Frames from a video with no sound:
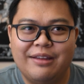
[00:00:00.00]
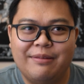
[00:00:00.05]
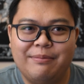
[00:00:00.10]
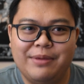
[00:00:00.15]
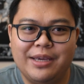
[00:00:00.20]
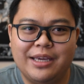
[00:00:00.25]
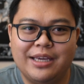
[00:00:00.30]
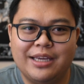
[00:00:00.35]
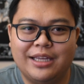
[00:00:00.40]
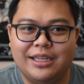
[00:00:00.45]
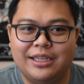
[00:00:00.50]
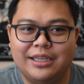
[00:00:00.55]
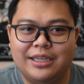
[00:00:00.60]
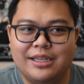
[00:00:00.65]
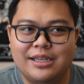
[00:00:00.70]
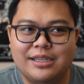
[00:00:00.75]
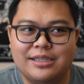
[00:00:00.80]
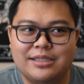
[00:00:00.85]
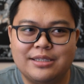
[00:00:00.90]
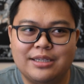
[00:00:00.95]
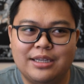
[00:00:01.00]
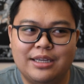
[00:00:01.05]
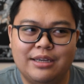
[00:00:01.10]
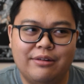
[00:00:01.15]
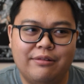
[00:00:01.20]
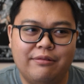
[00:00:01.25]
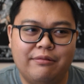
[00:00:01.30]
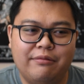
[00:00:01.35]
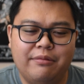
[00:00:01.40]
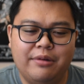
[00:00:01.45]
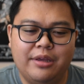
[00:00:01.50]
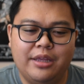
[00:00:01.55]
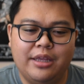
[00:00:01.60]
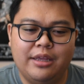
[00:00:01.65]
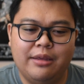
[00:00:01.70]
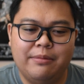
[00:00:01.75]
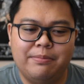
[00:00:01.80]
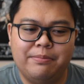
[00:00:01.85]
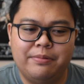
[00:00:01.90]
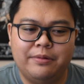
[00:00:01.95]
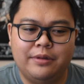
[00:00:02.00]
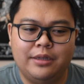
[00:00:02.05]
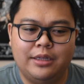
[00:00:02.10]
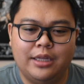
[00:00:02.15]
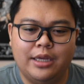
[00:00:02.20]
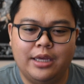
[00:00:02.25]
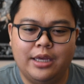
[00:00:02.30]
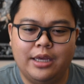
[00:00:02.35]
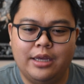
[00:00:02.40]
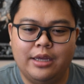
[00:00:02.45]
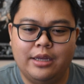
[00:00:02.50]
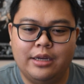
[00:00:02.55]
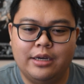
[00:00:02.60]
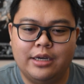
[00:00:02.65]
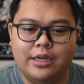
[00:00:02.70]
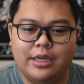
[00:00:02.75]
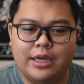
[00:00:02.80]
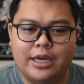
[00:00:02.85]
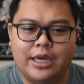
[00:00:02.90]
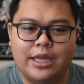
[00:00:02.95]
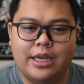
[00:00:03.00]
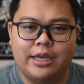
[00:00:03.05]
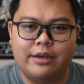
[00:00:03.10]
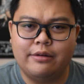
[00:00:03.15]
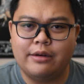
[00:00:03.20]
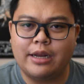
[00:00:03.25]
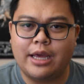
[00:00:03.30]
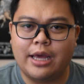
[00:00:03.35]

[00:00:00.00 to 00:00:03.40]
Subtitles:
because we played at